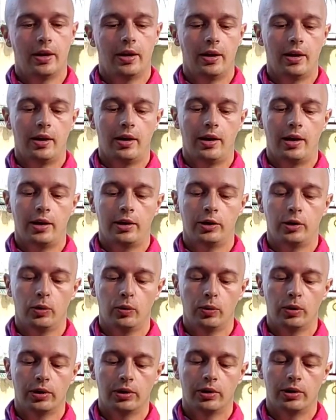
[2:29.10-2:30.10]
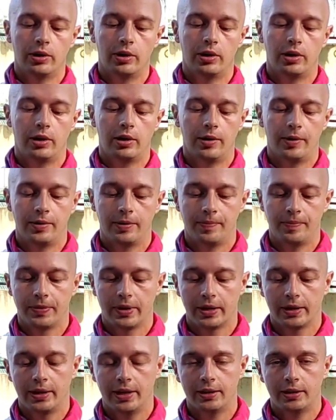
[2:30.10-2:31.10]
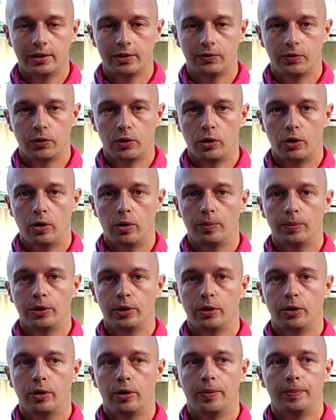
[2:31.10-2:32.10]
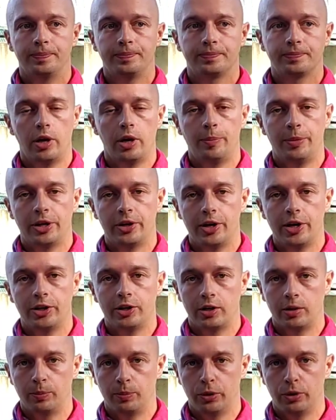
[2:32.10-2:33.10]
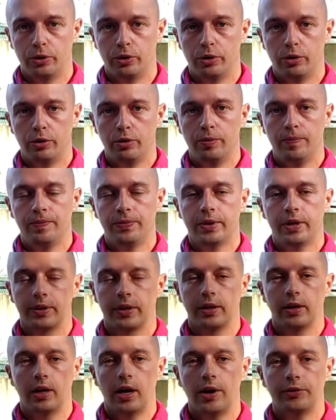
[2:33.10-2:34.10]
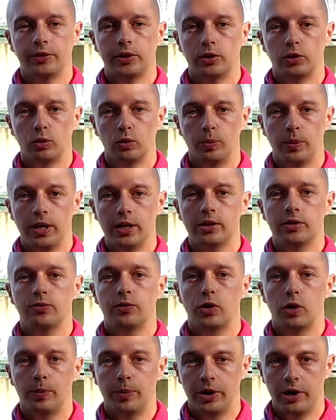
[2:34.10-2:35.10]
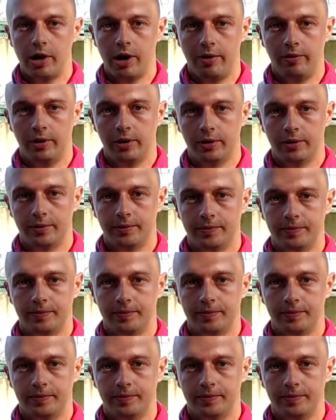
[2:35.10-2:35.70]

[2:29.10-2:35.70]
You will get it from your immigration bureau after 2 months from arrival.